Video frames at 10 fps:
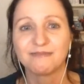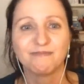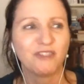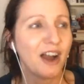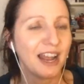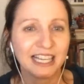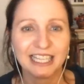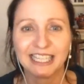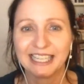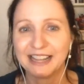
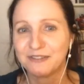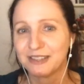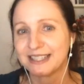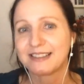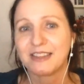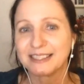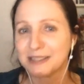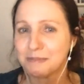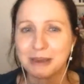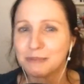violent, if it's things
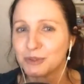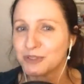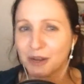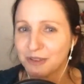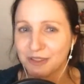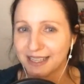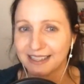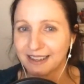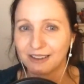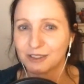that people don't
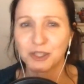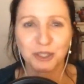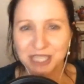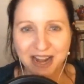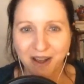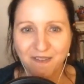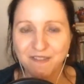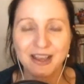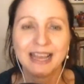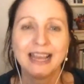think are good enough,
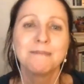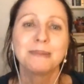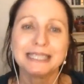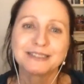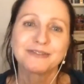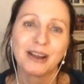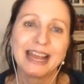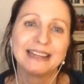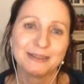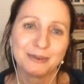please write
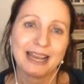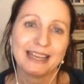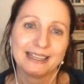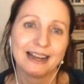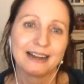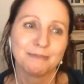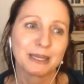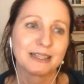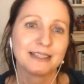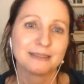anyway um,
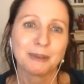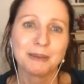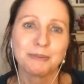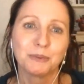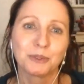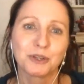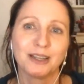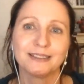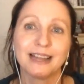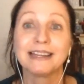because people will try
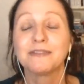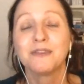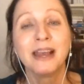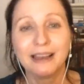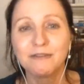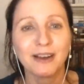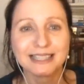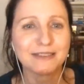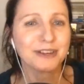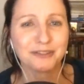and and if in fact
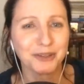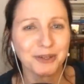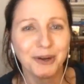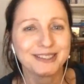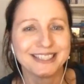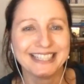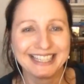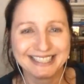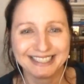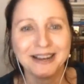even if you're not a
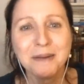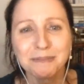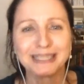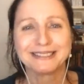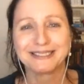teenager please don't